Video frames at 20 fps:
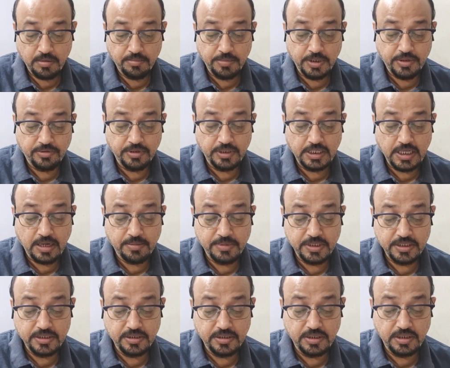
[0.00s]
between the
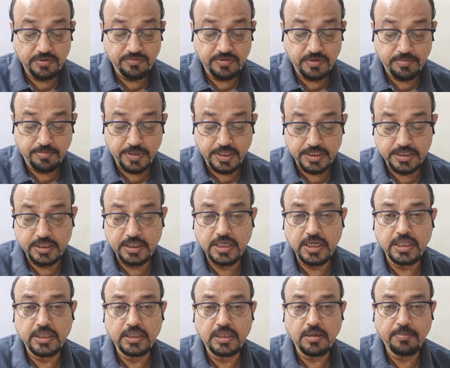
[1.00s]
Amazon river basin
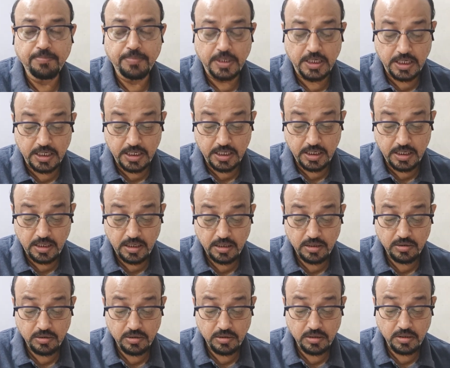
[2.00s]
and the Parana,
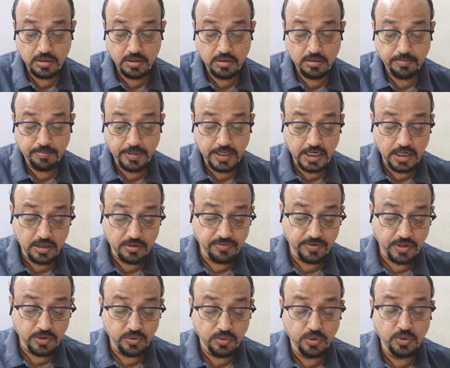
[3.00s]

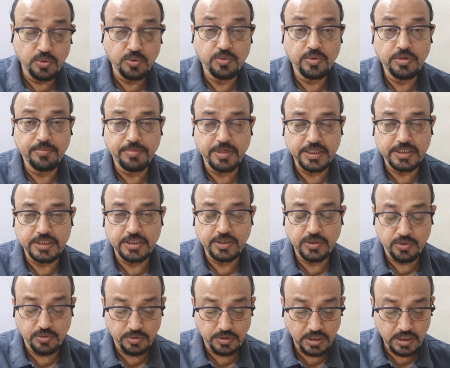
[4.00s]
Paraguay, Uruguay
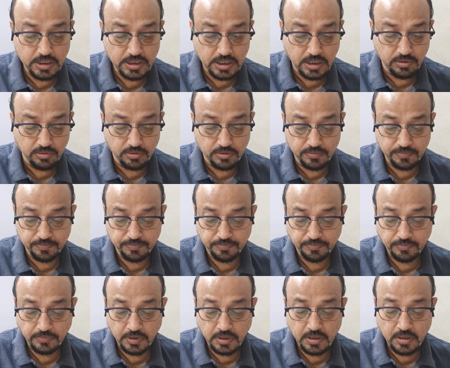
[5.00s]
basin to the south.
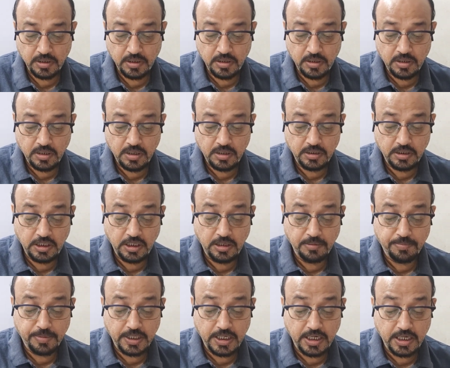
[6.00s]

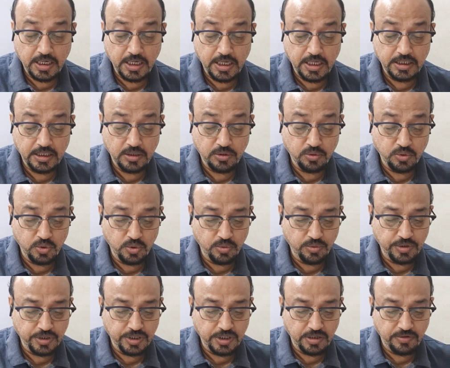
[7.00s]
The Parana and the
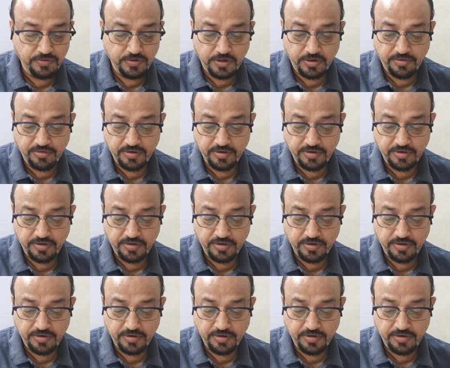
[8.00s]
Uruguay river